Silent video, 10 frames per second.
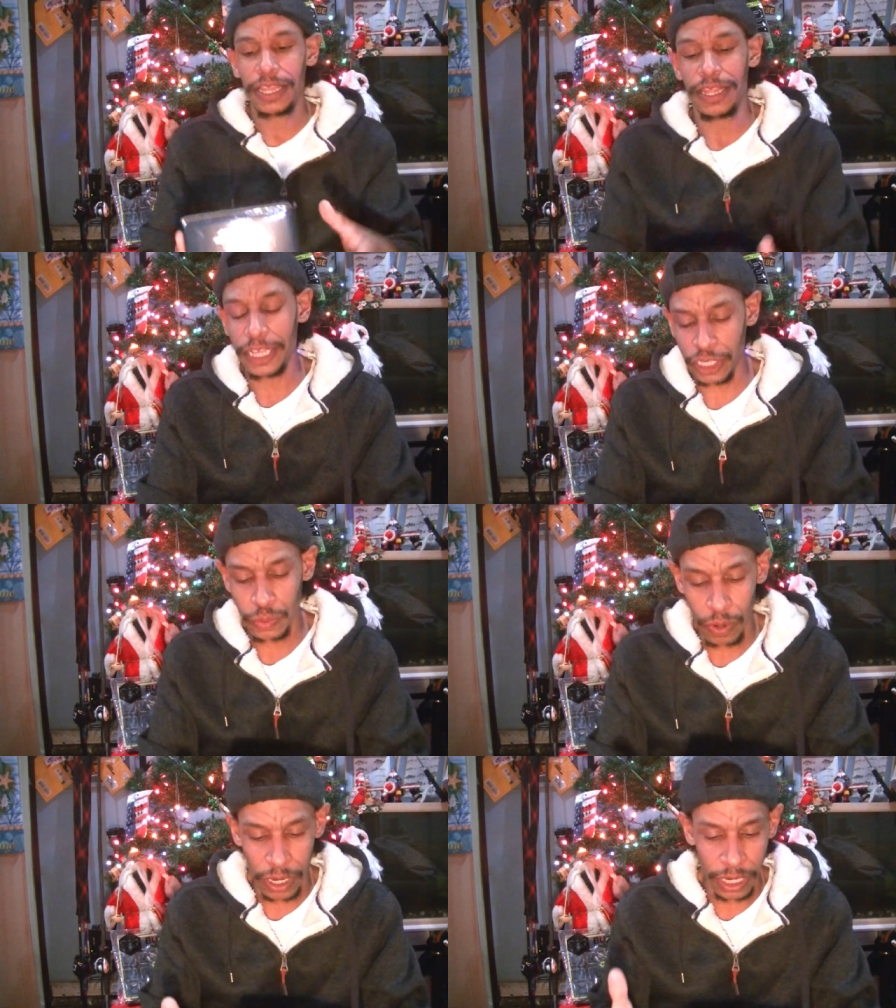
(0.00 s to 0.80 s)

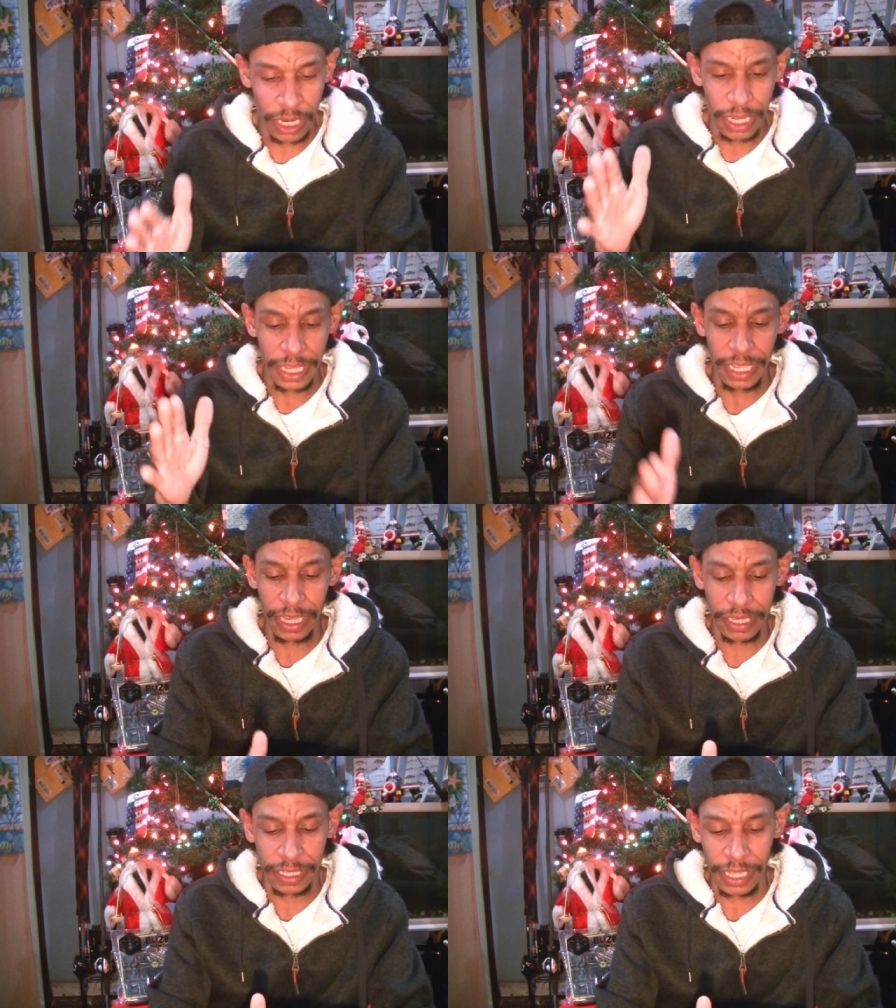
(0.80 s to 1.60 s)
This one
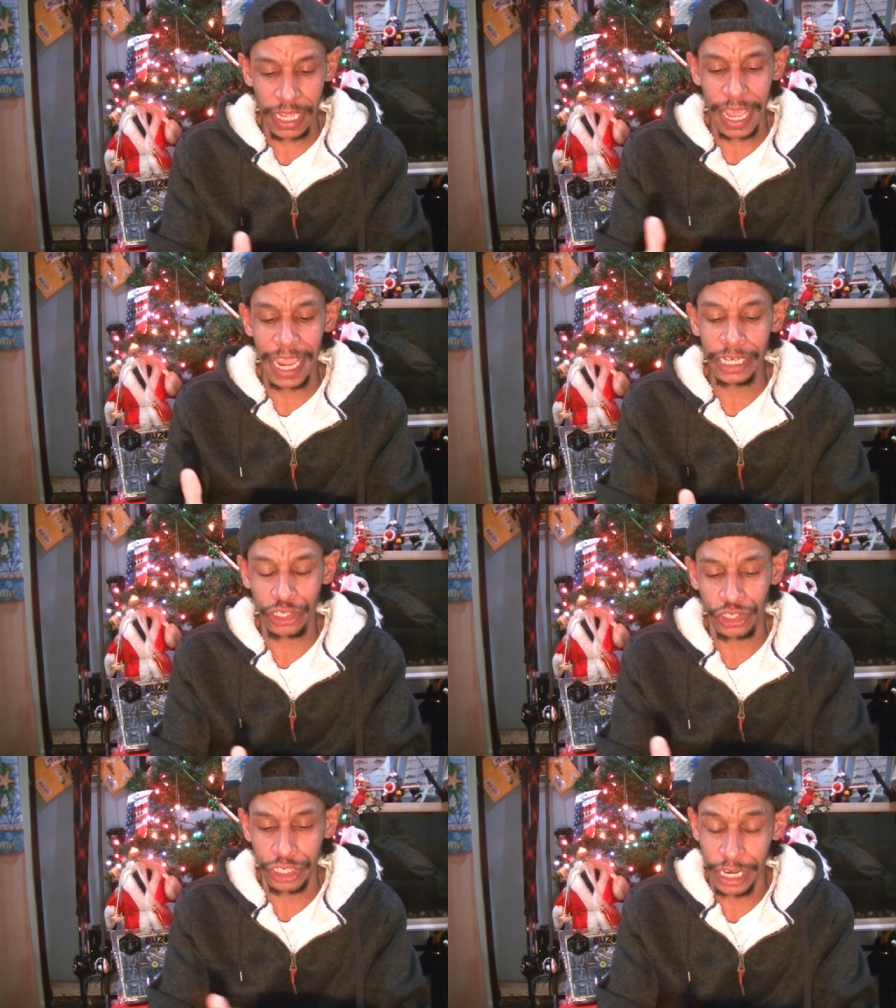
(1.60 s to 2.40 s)
is the
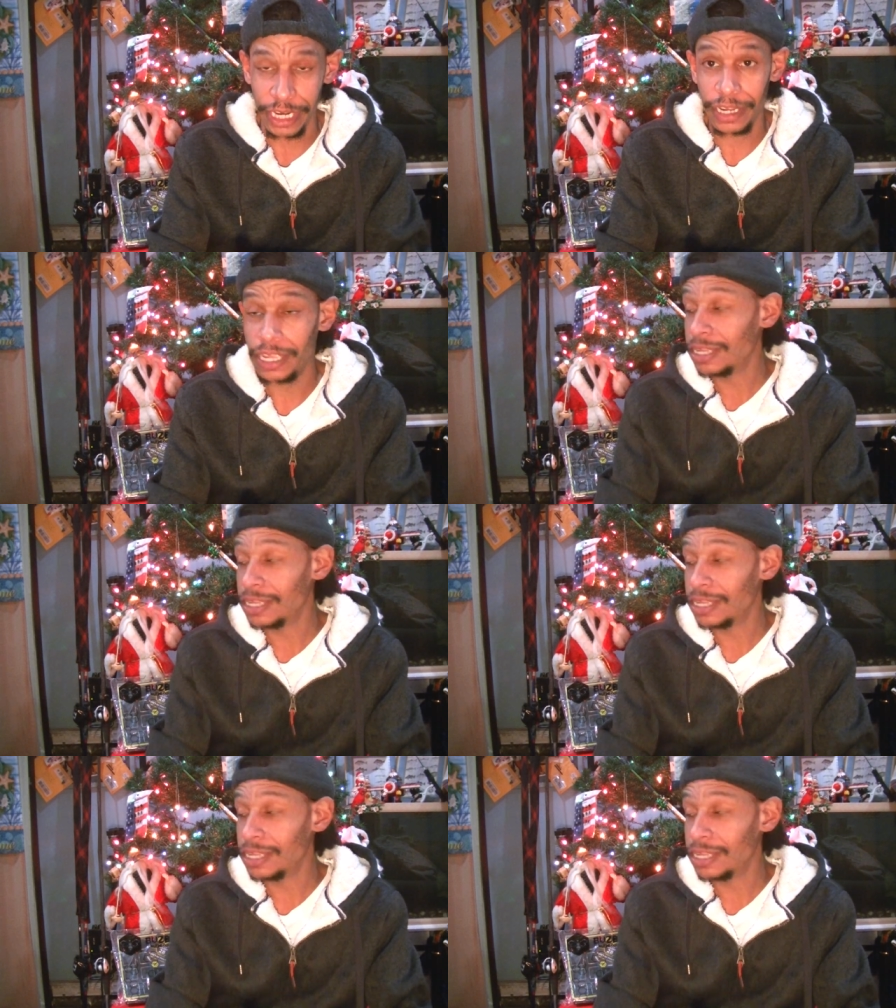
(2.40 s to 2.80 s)
HG.